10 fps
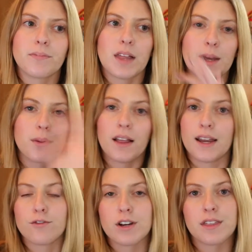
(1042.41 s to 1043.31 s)
like
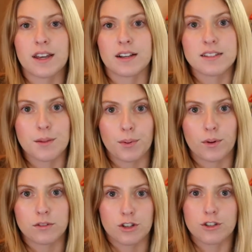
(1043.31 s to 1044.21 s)
plain wreath, like a
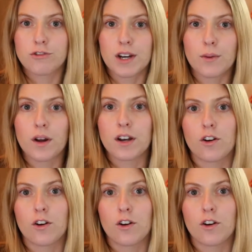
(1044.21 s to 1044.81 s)
simple just green one,